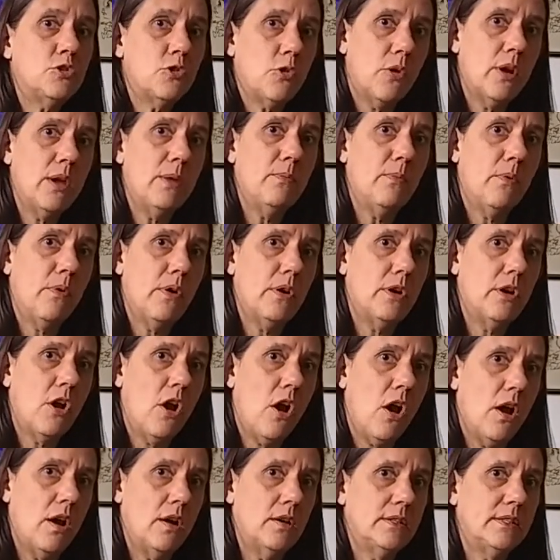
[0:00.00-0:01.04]

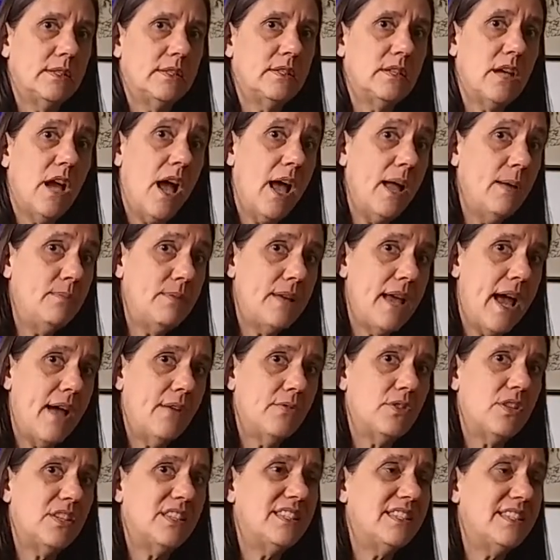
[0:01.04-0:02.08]
storyboard cards
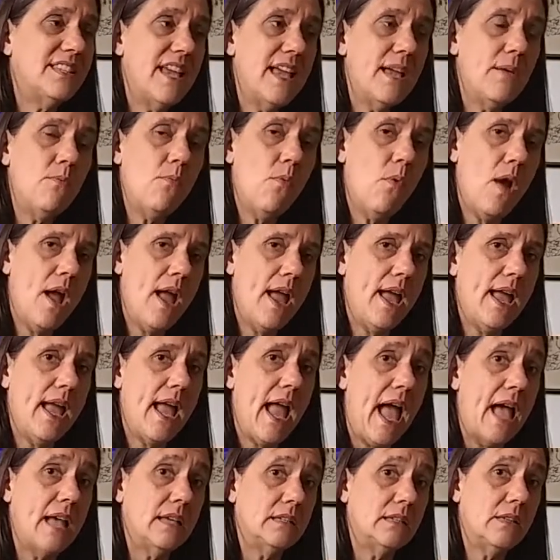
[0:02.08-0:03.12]
timed out the same
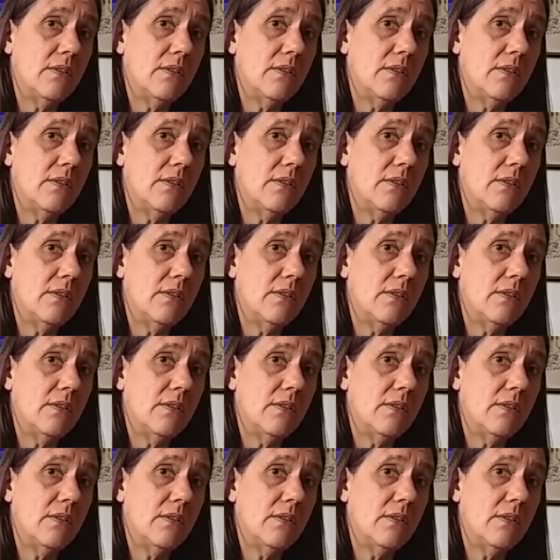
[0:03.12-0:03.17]
way